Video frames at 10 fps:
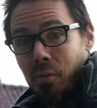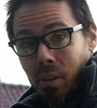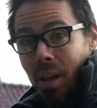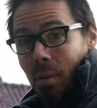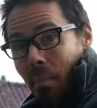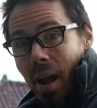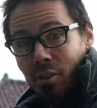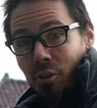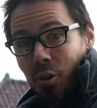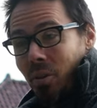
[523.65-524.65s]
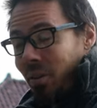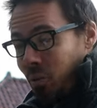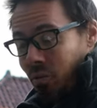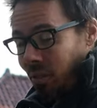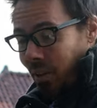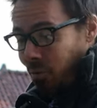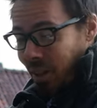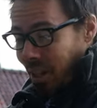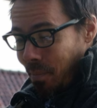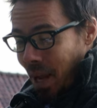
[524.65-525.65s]
For like macro, it was like
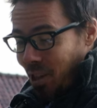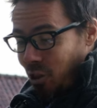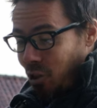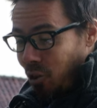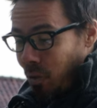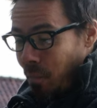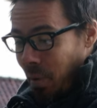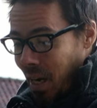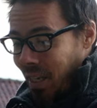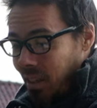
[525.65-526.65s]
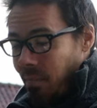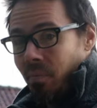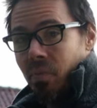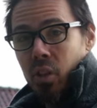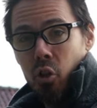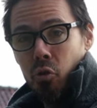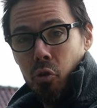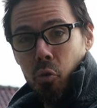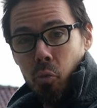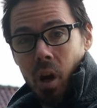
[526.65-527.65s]
really magical, but you
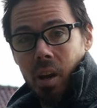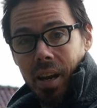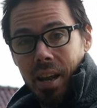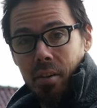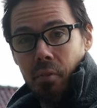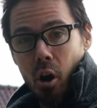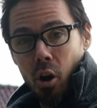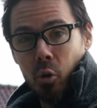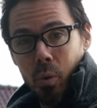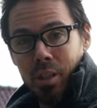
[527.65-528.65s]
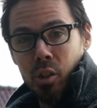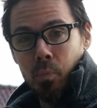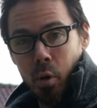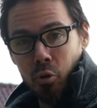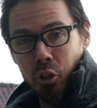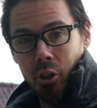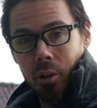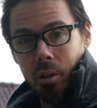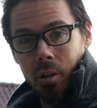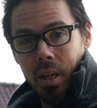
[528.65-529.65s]
do not have auto
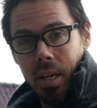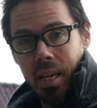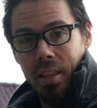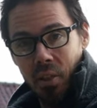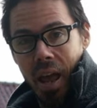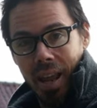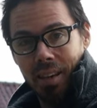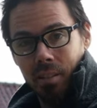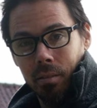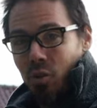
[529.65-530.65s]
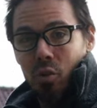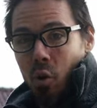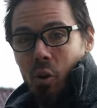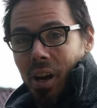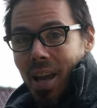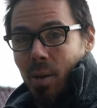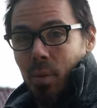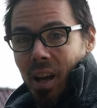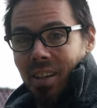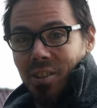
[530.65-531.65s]
exposure in that, nor
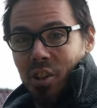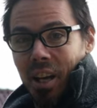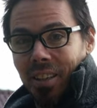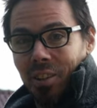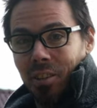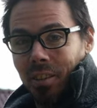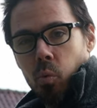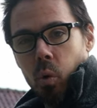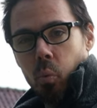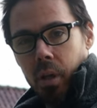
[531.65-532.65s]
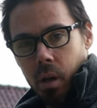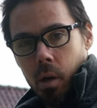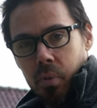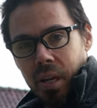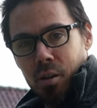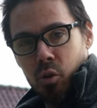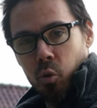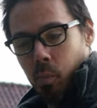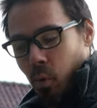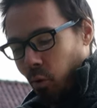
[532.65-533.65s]
animal eye detect. So when we come down
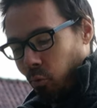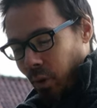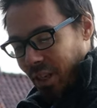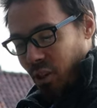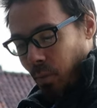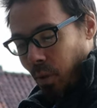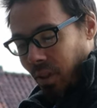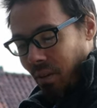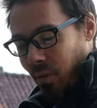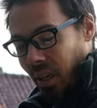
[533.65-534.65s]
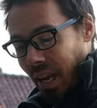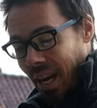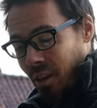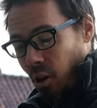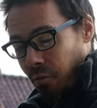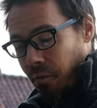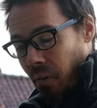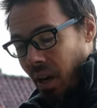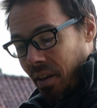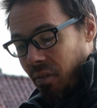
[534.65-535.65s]
to a more reasonable level, the Canon
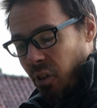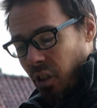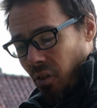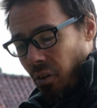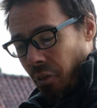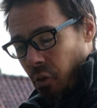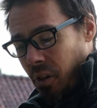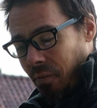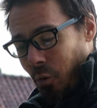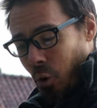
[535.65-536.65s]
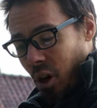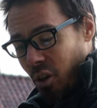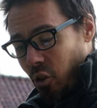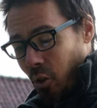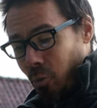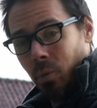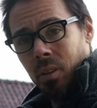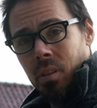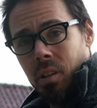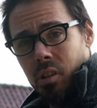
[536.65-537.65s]
R5, still 34 hundo.
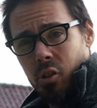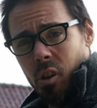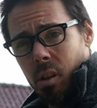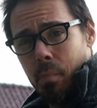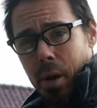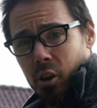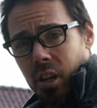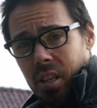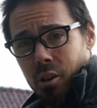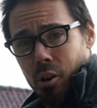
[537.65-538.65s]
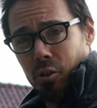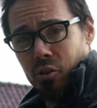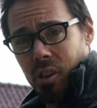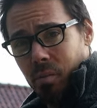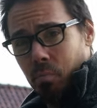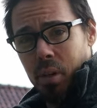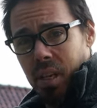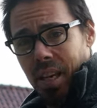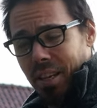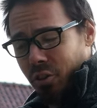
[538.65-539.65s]
This is all American dollars on
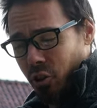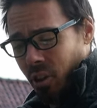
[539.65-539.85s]
B&H.